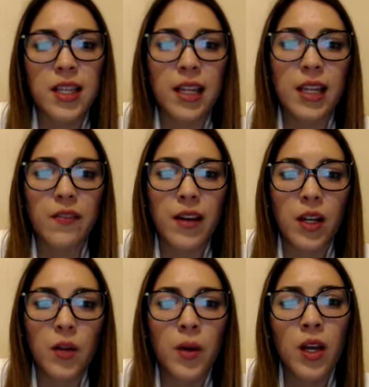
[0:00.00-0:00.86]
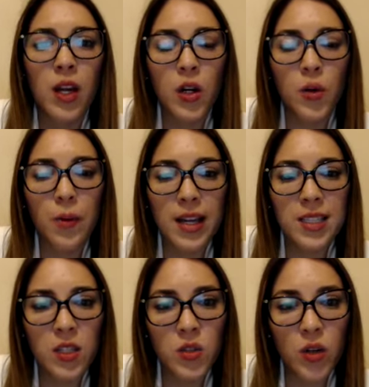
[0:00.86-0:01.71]
can develop
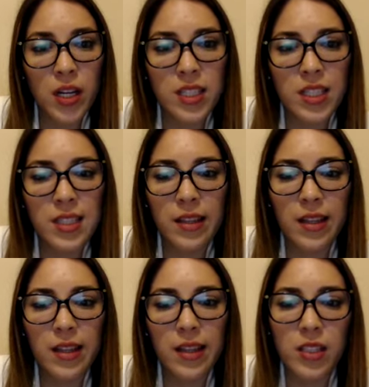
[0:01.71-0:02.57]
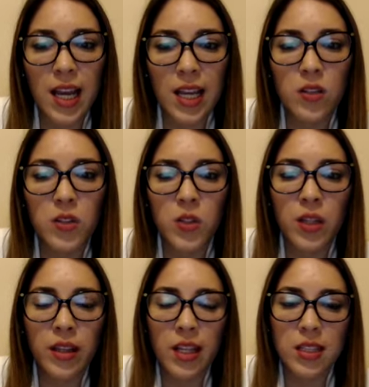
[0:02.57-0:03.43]
revised strategies that are tailored to
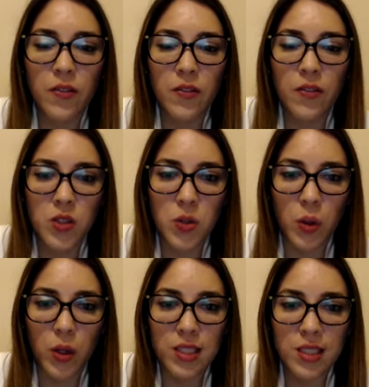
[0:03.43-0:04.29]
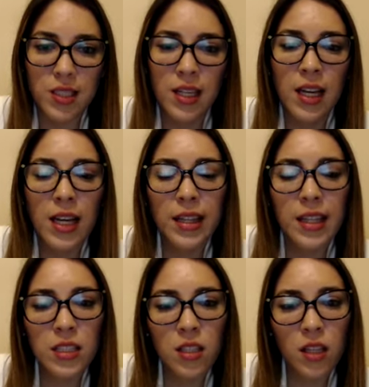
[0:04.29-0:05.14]
the needs of their students.
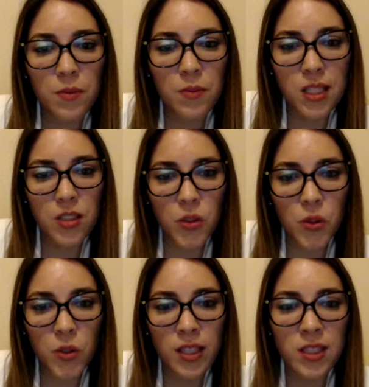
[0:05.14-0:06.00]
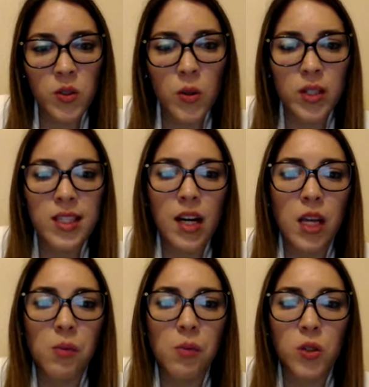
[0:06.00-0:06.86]
This helps ensure that students are
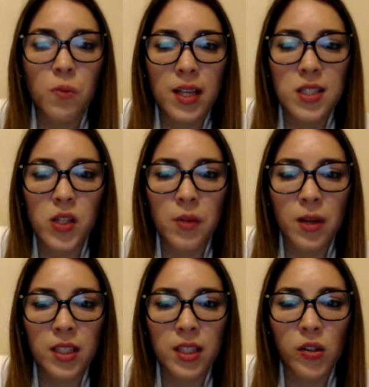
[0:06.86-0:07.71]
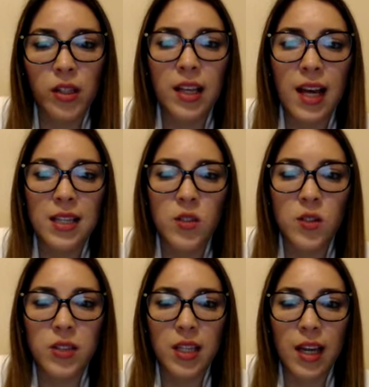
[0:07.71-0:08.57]
able to master the material and
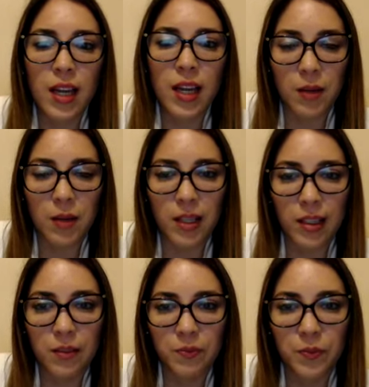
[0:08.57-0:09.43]
succeed academically.